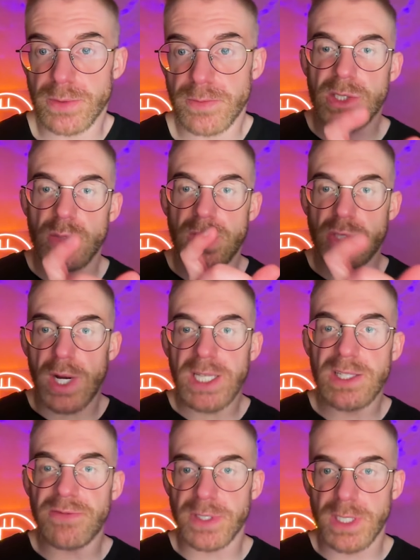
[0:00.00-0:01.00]
So they try
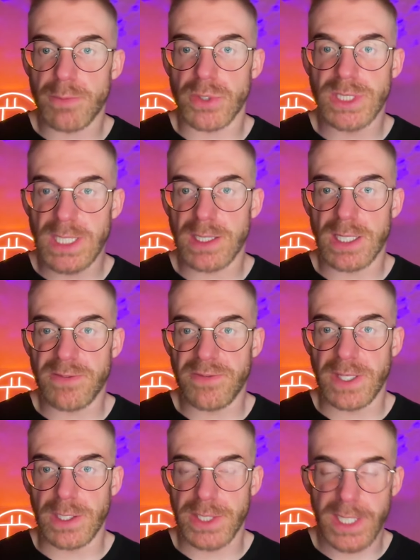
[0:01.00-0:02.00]
different numbers in that
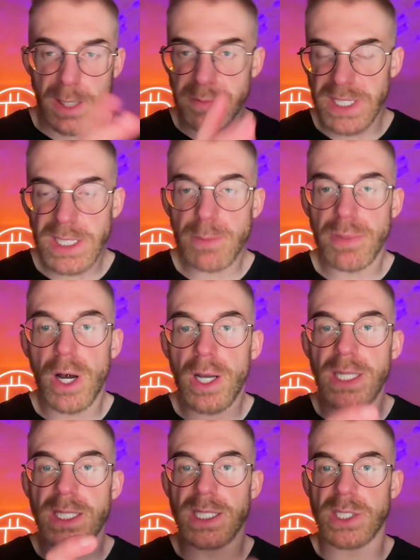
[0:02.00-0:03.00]
field. They complete the block
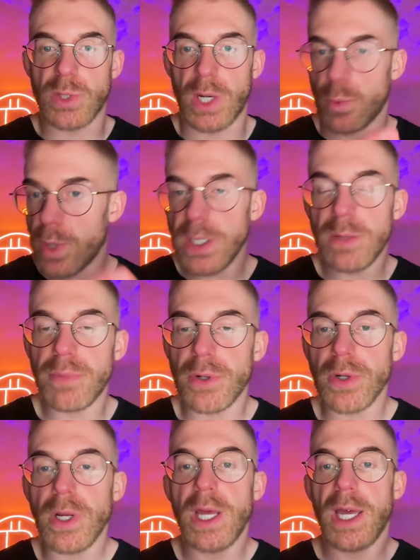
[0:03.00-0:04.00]
and then they try one
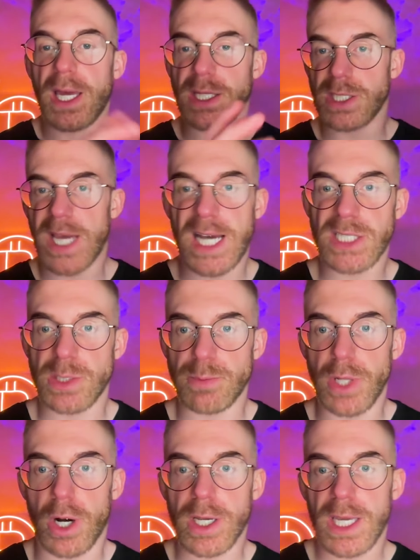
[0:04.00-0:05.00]
number and they hash the
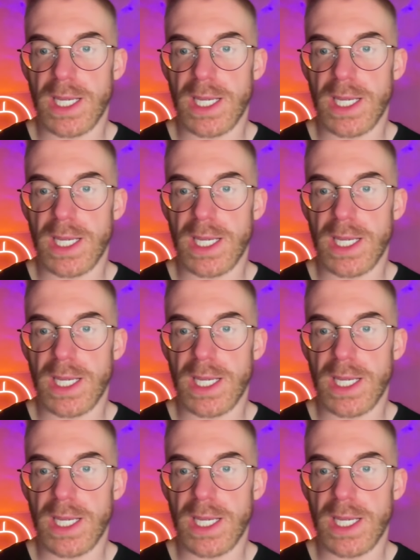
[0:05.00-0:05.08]
block.